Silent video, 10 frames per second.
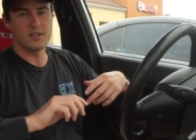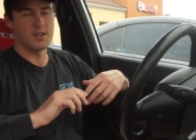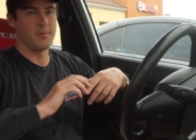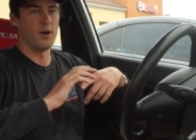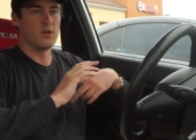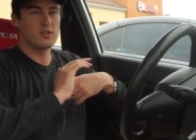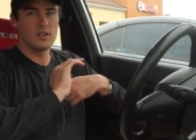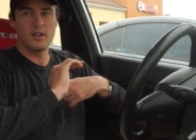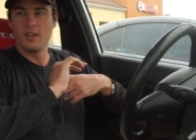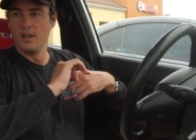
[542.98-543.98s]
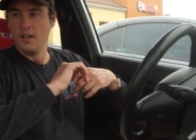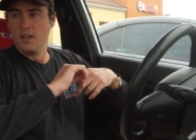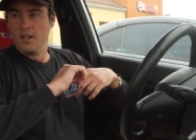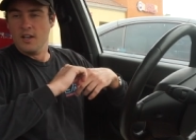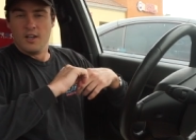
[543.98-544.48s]
since I posted
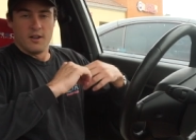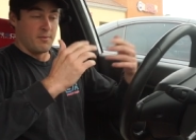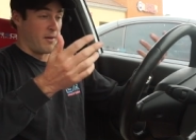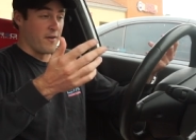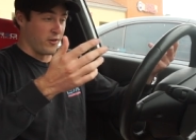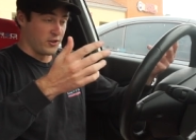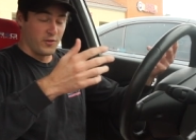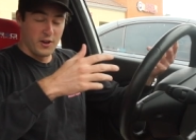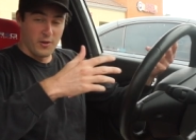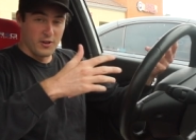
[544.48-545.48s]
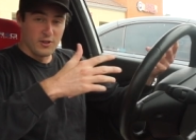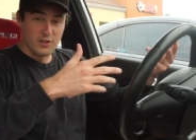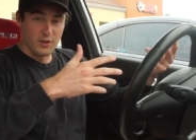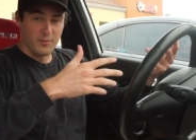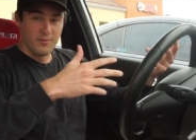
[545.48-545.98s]
my first video on
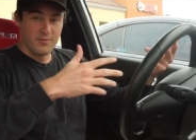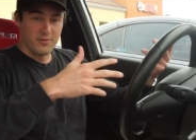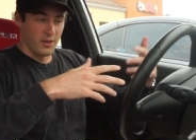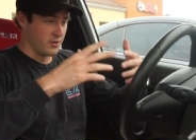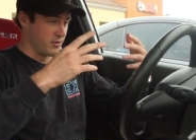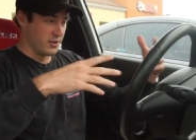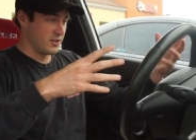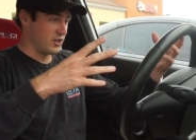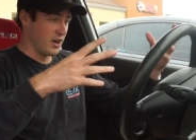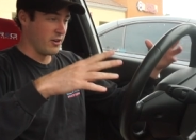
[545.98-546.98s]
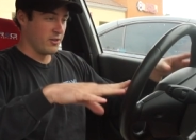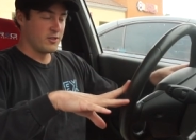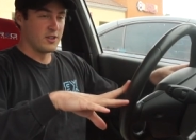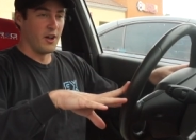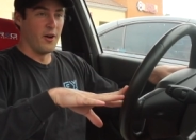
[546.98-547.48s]
YouTube under this channel.
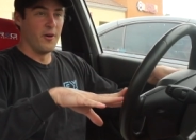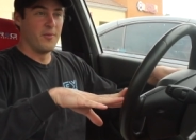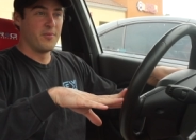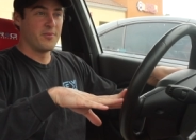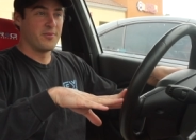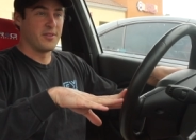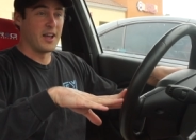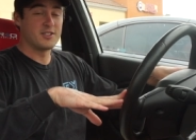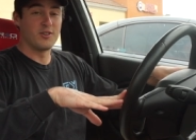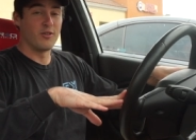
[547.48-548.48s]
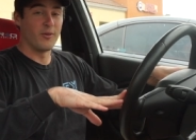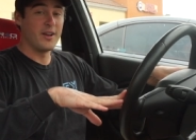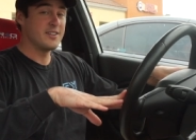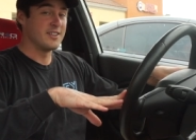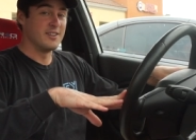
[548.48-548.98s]
So that's
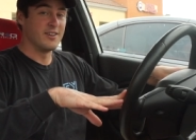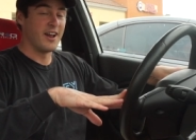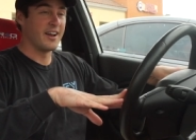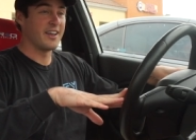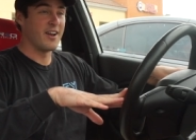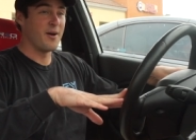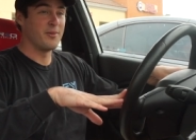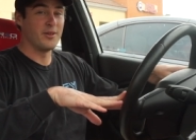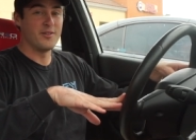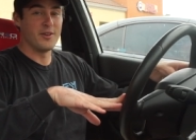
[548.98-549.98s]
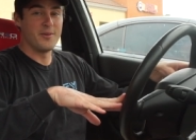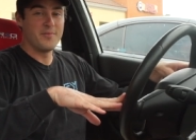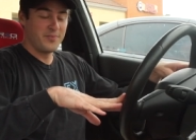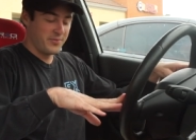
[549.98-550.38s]
crazy, dude. I cannot believe it.